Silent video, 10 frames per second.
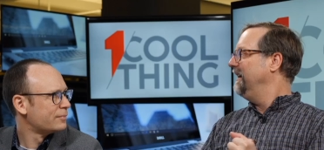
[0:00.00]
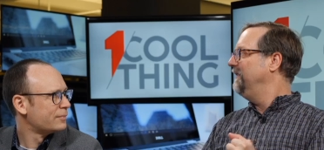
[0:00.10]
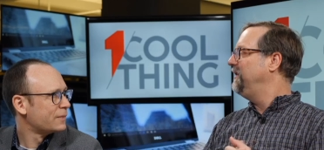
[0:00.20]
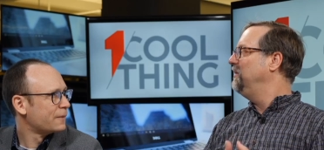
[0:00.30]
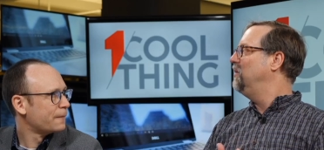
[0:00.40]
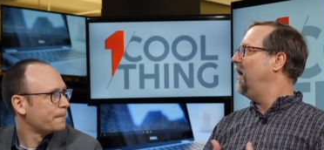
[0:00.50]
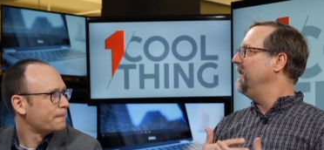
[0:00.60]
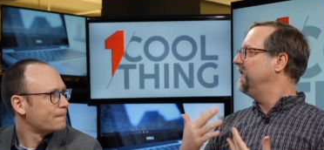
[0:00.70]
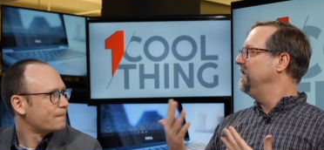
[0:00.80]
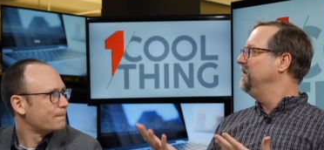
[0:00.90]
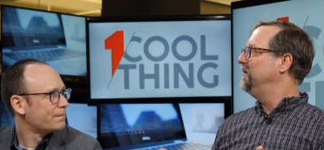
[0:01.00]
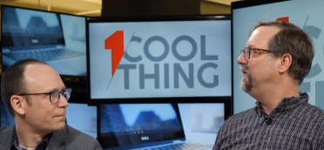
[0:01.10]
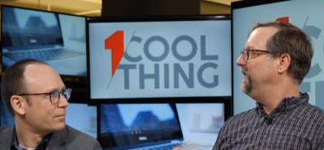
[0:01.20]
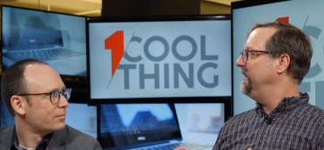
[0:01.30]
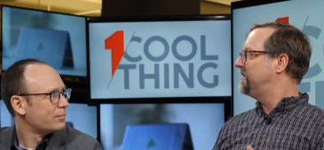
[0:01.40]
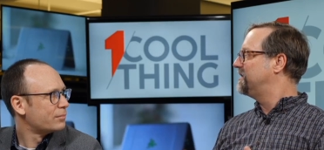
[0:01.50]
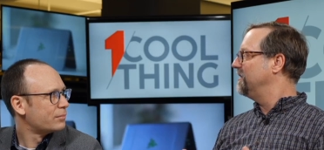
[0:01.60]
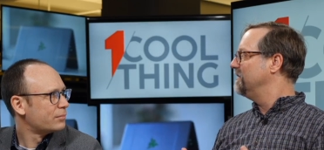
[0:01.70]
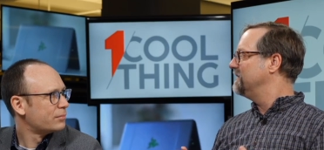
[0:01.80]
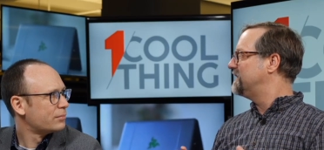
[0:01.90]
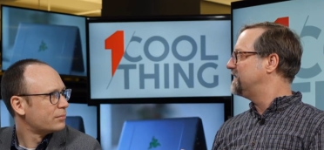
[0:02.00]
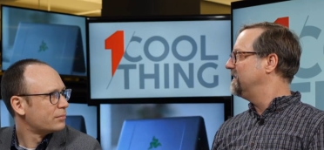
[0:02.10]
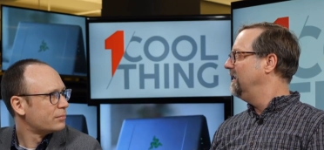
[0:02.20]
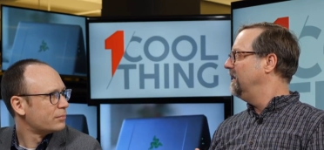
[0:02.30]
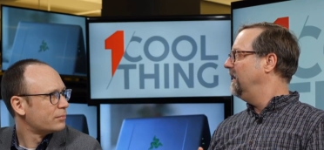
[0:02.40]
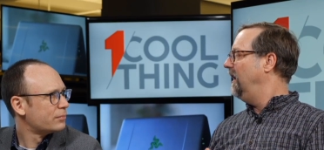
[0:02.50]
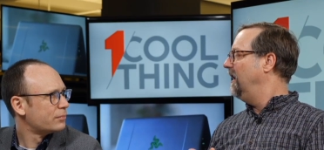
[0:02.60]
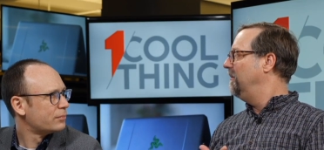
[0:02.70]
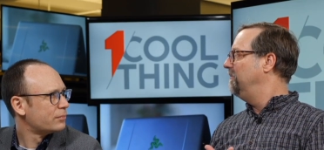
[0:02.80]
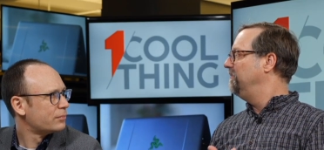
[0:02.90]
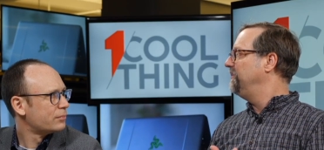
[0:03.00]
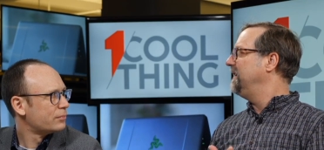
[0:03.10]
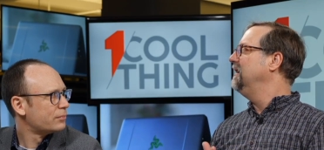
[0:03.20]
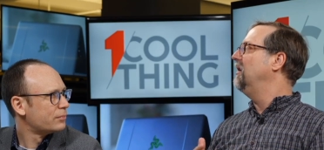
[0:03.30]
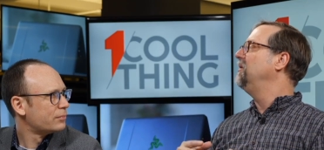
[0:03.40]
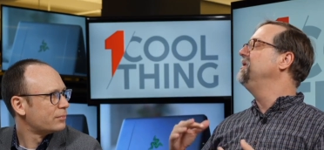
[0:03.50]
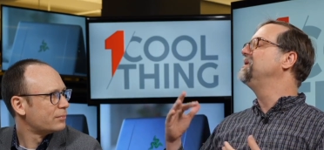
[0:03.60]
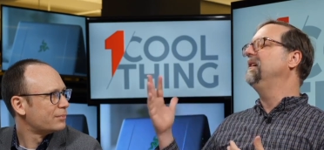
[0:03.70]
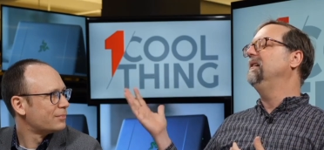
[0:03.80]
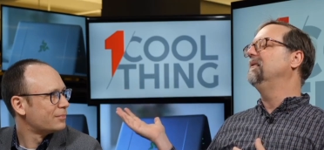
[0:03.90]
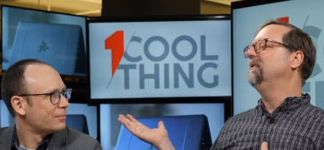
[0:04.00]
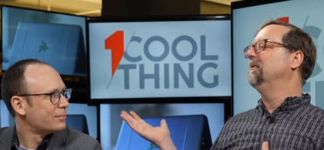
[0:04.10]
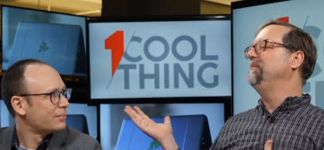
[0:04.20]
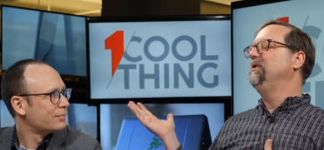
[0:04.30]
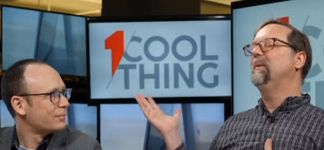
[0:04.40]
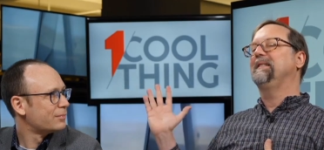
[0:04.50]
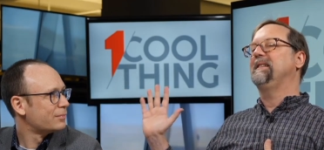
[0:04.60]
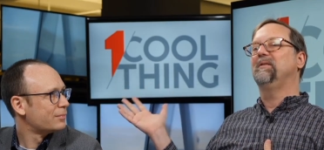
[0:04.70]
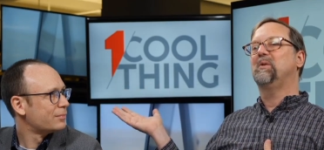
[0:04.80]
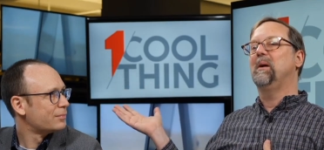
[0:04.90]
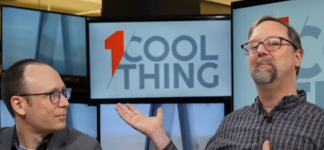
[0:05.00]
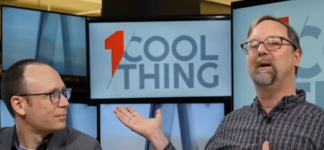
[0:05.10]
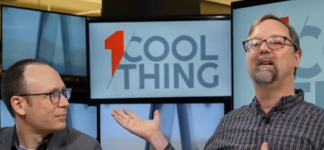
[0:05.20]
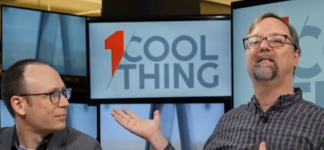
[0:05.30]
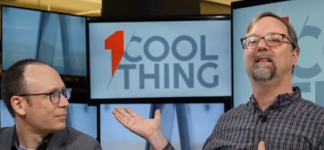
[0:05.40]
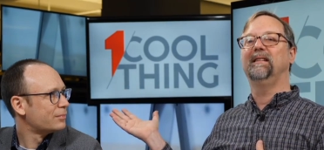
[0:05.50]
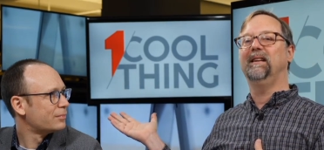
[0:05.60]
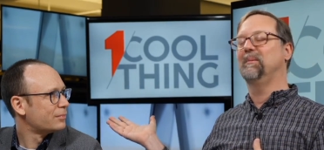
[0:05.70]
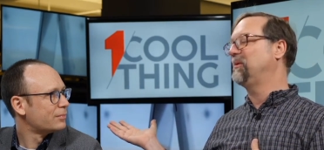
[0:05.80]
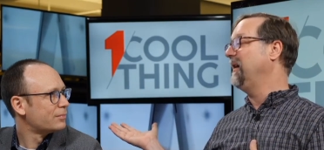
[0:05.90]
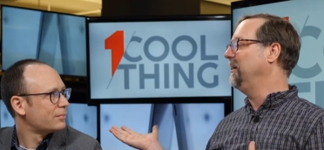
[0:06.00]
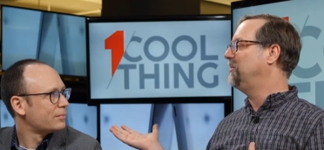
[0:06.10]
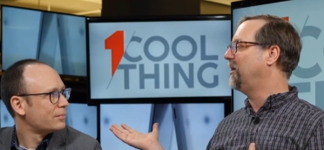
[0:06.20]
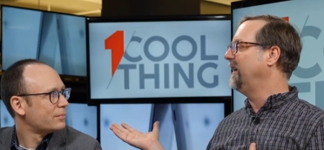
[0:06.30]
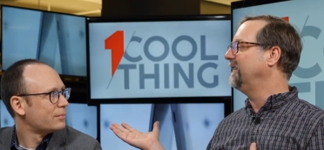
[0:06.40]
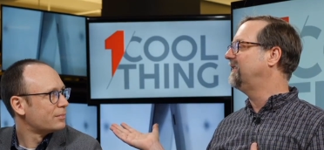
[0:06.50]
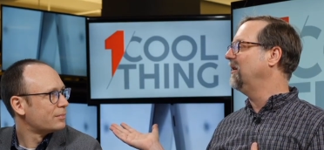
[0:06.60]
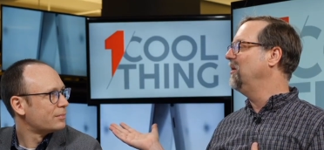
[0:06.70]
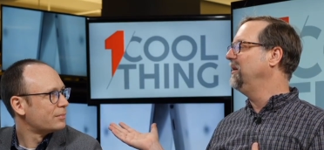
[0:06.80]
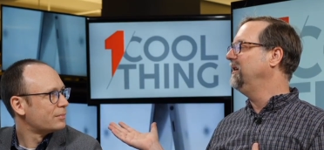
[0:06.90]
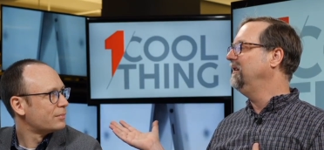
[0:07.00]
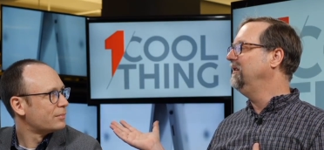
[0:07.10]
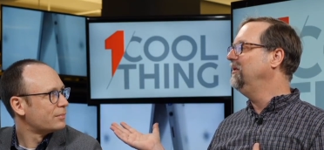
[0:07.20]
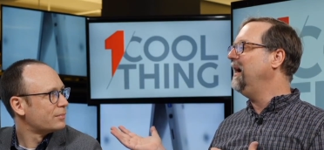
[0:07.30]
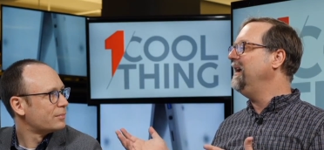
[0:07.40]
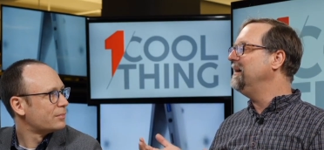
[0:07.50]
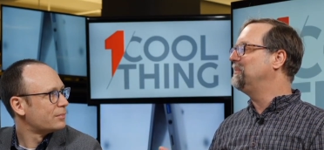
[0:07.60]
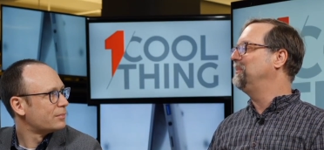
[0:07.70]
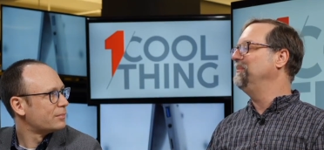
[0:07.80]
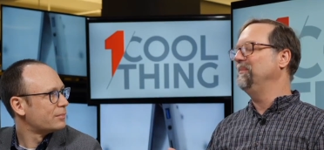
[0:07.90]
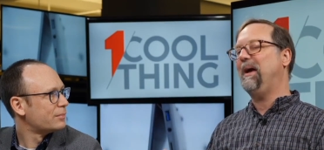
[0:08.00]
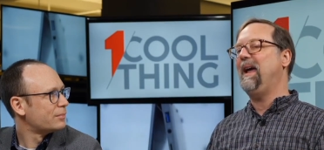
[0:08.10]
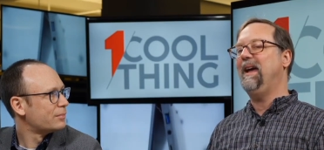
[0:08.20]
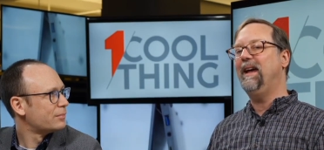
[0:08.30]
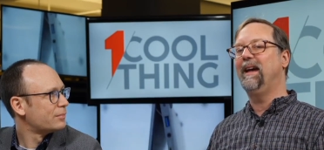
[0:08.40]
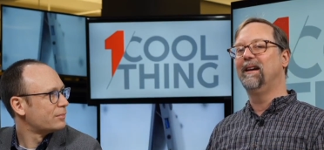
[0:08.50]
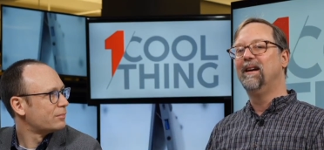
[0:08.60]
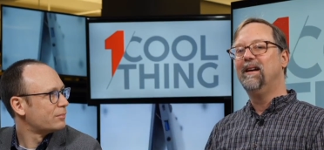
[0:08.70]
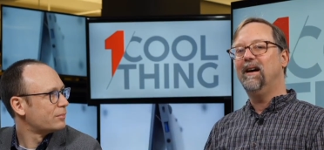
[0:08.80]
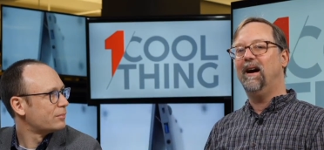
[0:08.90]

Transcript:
Speaker 1: if you want the new features, you know, usually you might save $20 on the upgrade price, so you end up paying.